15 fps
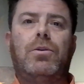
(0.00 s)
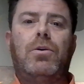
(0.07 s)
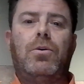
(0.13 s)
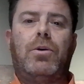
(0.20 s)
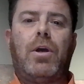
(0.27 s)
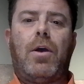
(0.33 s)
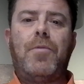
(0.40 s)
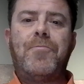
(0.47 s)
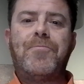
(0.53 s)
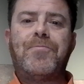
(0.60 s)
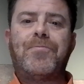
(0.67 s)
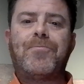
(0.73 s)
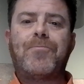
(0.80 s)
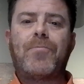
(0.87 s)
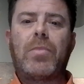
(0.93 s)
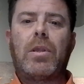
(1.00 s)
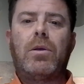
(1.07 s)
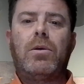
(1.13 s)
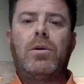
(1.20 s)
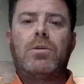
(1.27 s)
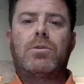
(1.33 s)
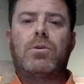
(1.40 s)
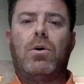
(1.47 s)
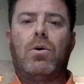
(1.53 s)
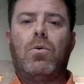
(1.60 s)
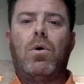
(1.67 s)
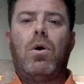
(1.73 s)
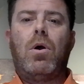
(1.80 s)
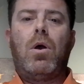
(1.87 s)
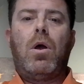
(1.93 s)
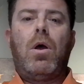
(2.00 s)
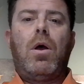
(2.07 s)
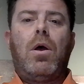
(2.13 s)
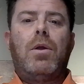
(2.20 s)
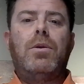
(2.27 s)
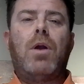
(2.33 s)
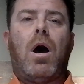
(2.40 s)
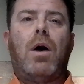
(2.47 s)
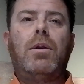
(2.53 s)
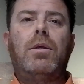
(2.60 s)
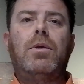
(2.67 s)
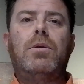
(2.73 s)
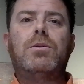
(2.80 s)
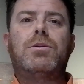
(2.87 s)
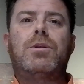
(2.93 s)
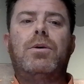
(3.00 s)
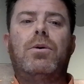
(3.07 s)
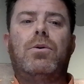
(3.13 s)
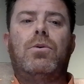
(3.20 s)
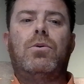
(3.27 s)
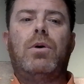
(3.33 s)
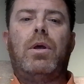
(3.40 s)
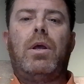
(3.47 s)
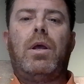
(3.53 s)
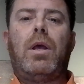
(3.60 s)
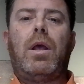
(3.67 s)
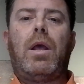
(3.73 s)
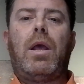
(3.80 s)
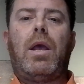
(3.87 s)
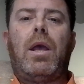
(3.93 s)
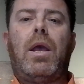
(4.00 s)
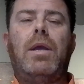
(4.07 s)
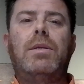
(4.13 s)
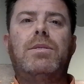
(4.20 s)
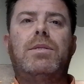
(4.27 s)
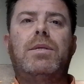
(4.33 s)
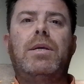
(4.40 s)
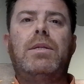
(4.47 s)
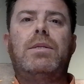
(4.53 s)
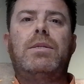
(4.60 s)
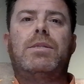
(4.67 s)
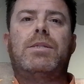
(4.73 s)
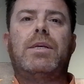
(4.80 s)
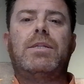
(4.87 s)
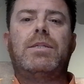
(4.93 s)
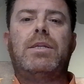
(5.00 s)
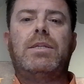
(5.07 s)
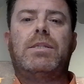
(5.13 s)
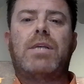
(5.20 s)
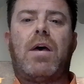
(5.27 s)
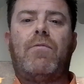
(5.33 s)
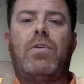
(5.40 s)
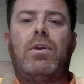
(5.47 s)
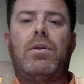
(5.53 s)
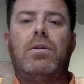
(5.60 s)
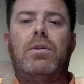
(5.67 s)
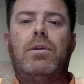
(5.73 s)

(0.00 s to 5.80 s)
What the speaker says: Okay, so not until 1867